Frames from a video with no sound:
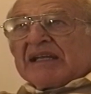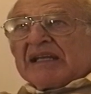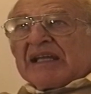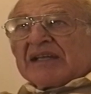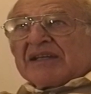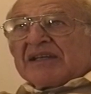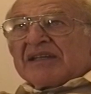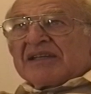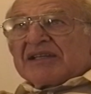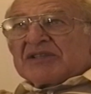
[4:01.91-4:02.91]

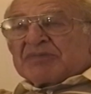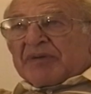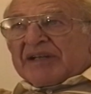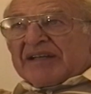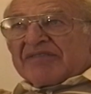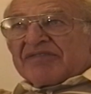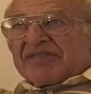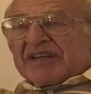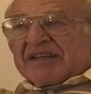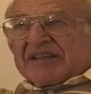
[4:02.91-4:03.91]
In the spring of
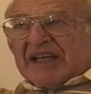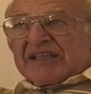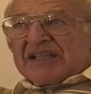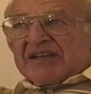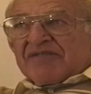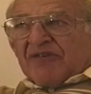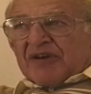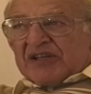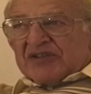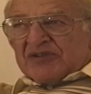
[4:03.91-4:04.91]

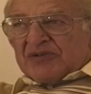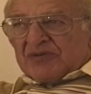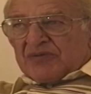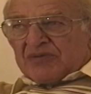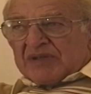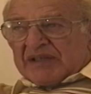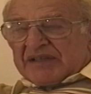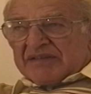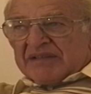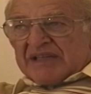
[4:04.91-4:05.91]
1942,